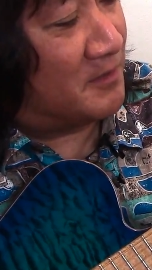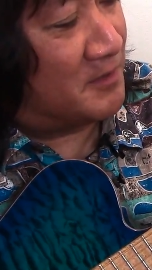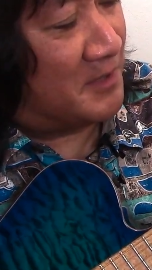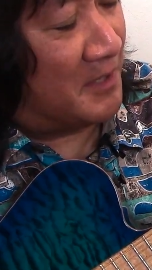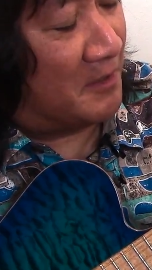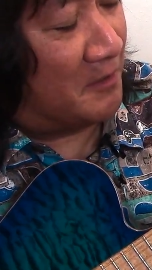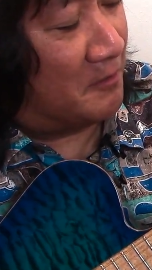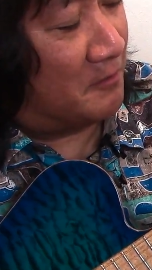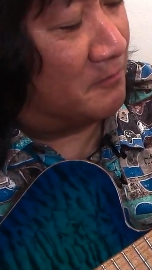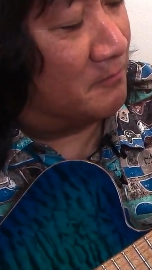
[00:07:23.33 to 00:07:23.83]

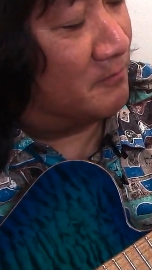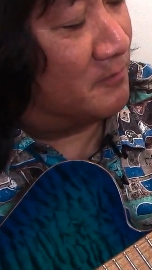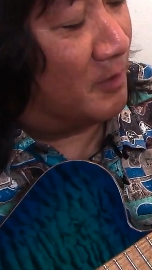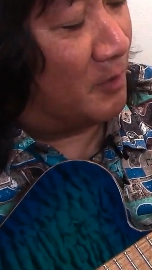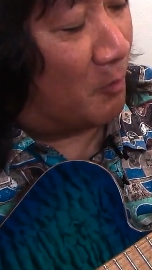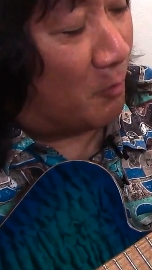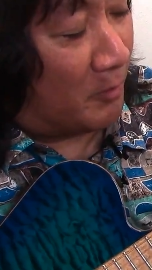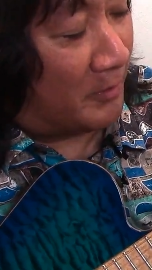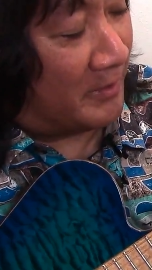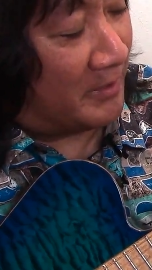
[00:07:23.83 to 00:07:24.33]

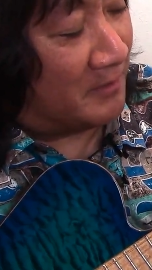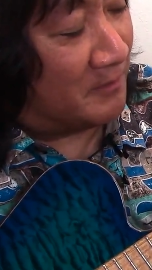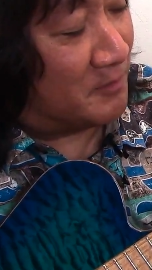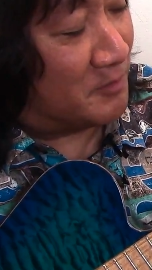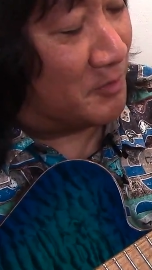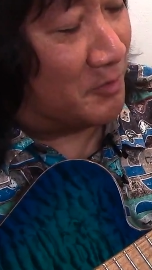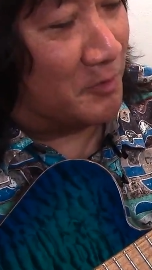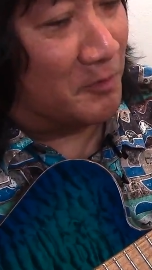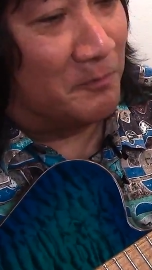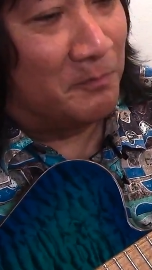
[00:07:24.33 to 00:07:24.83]
sound Hawaiian.
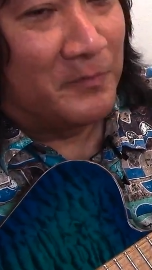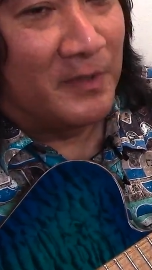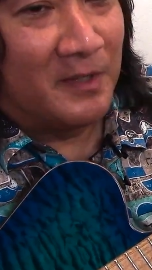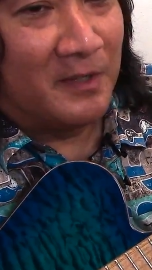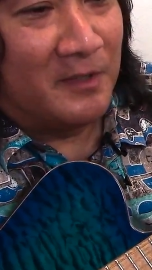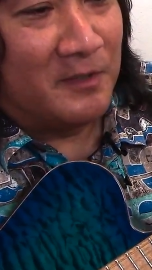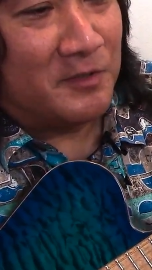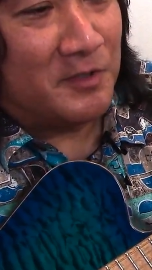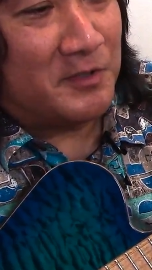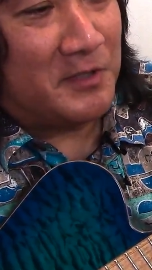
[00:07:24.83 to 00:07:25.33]
So
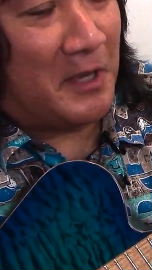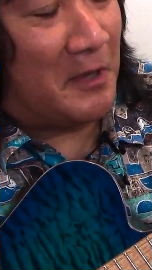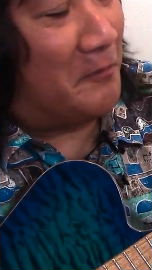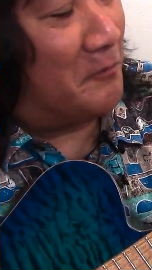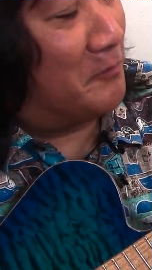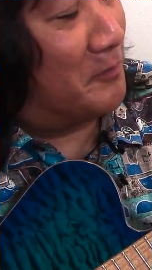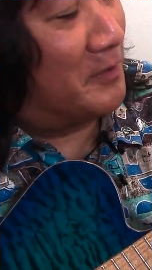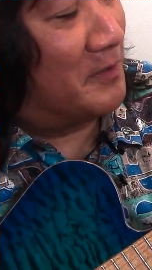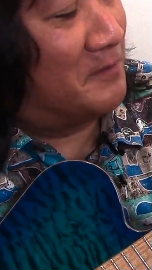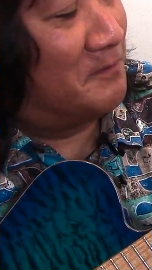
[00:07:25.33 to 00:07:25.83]
just
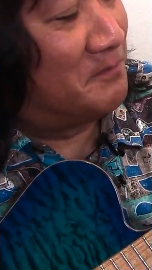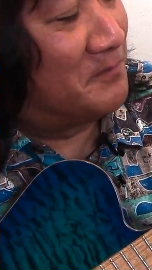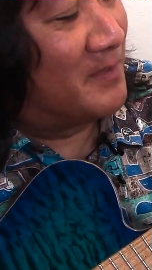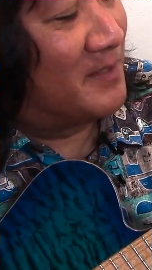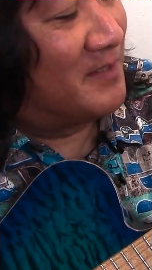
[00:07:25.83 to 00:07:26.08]
have fun.